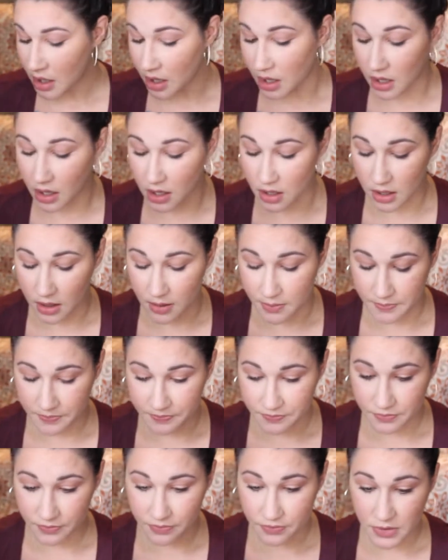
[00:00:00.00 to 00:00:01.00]

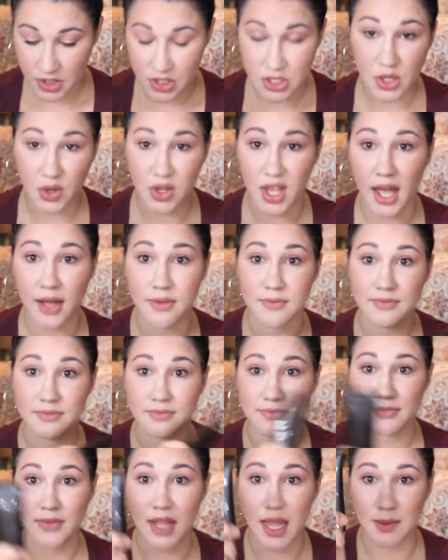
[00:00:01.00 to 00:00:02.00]
So yeah,
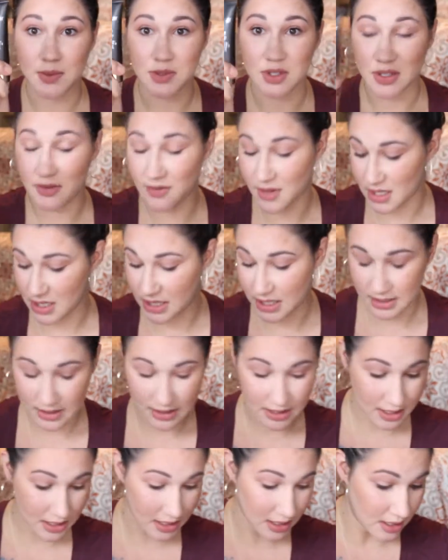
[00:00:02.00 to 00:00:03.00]
absolutely
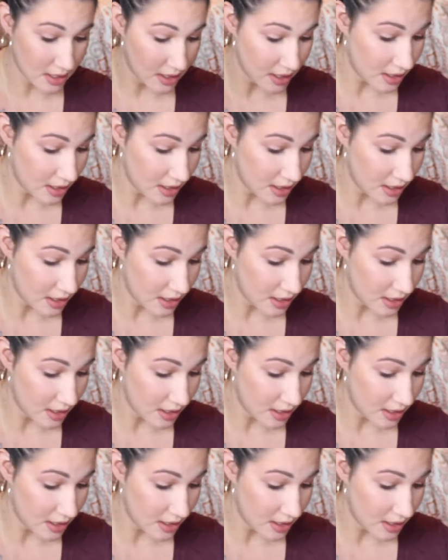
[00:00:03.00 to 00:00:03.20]
fantastic.